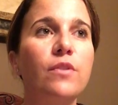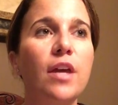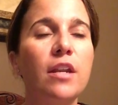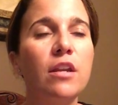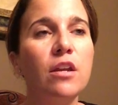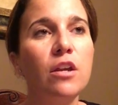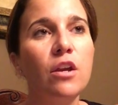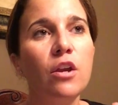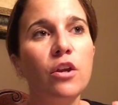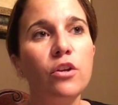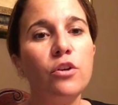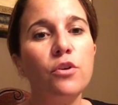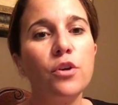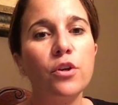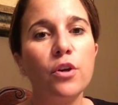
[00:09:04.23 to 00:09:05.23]
that
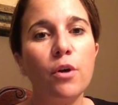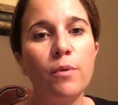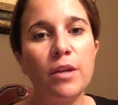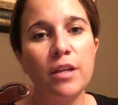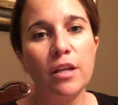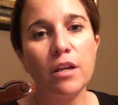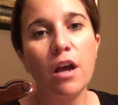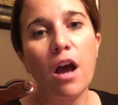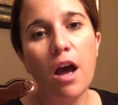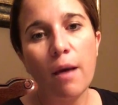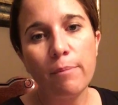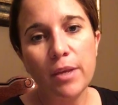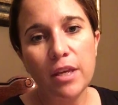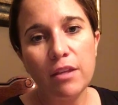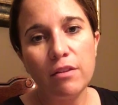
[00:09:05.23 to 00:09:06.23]
you can go in and
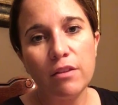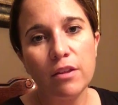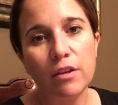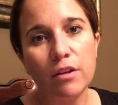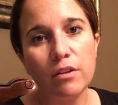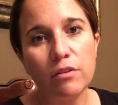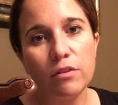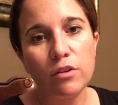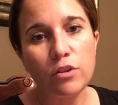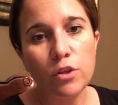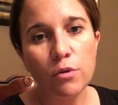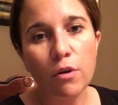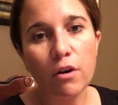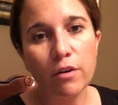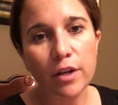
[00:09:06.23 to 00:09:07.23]
copy the
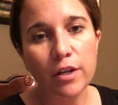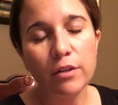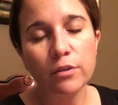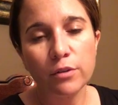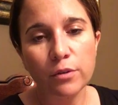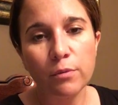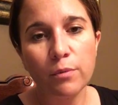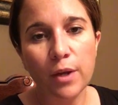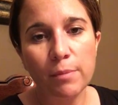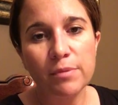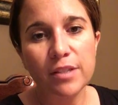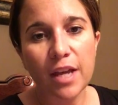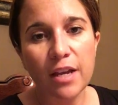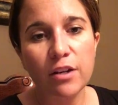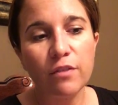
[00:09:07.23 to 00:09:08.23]
URL or the
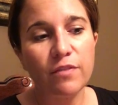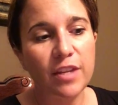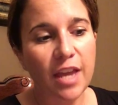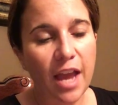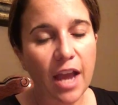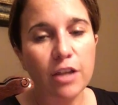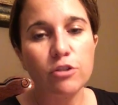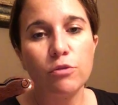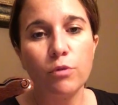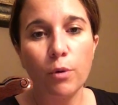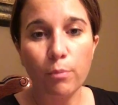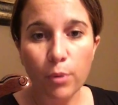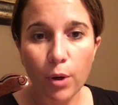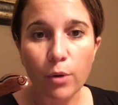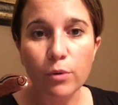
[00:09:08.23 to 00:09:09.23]
website of the
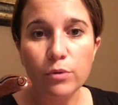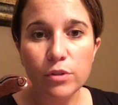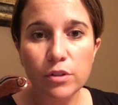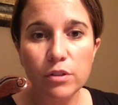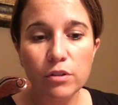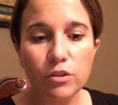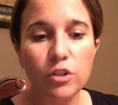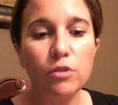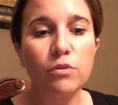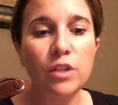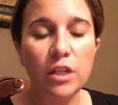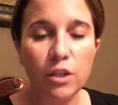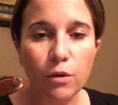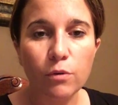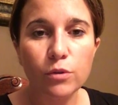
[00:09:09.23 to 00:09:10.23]
actual post. So you'll
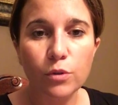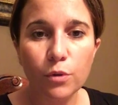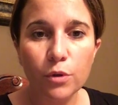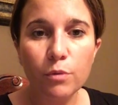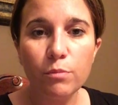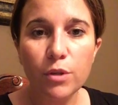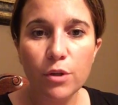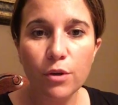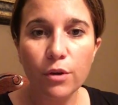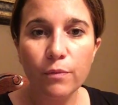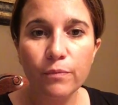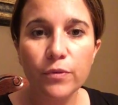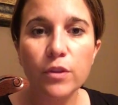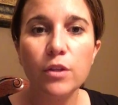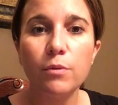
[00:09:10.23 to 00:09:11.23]
need to go into a computer.
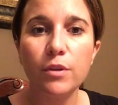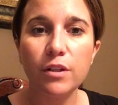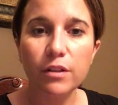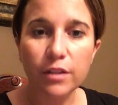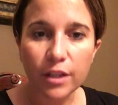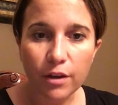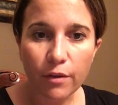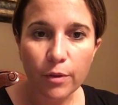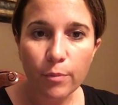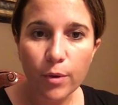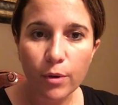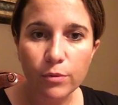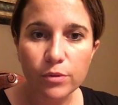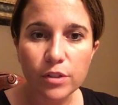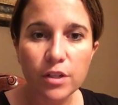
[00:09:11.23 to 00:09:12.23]
You would click on the
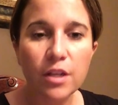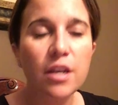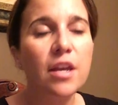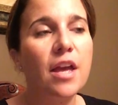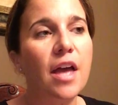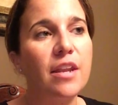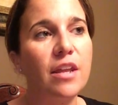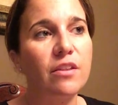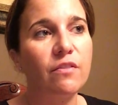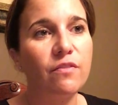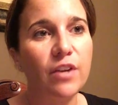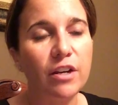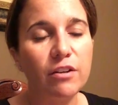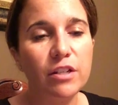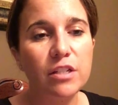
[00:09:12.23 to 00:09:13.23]
post, and at the
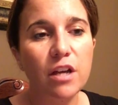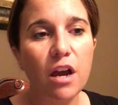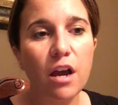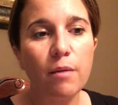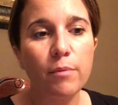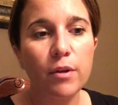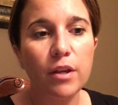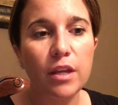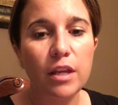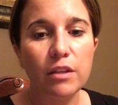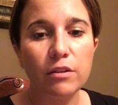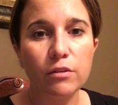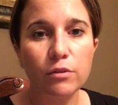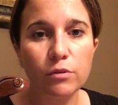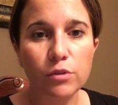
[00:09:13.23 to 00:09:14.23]
very top
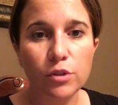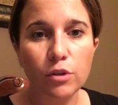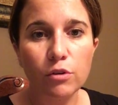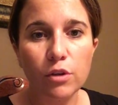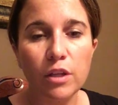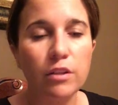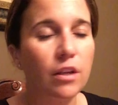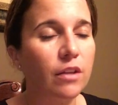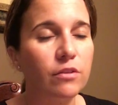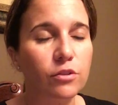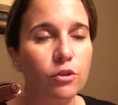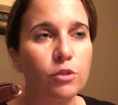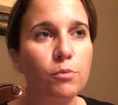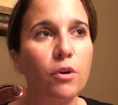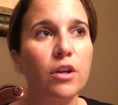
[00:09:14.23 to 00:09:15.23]
in the little
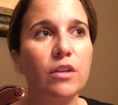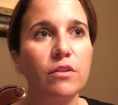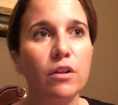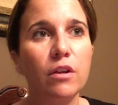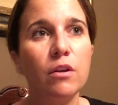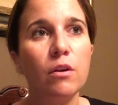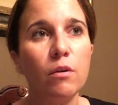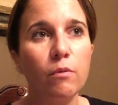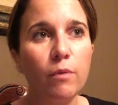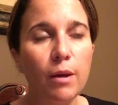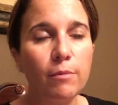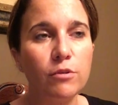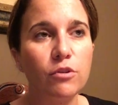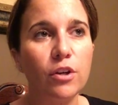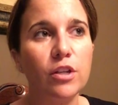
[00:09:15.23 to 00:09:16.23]
in the
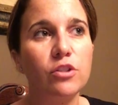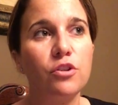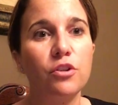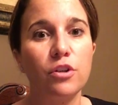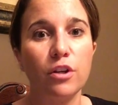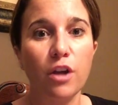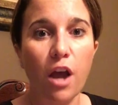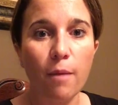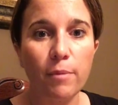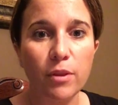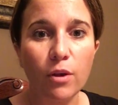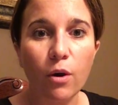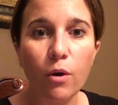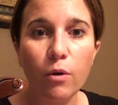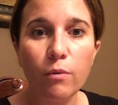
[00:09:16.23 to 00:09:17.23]
web address, you're going to copy
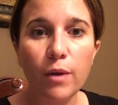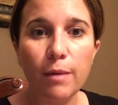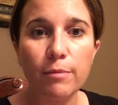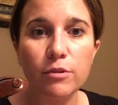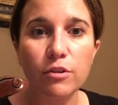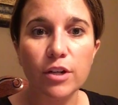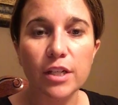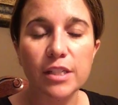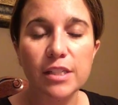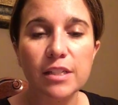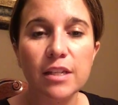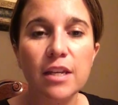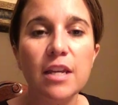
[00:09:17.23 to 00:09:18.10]
the whole web address.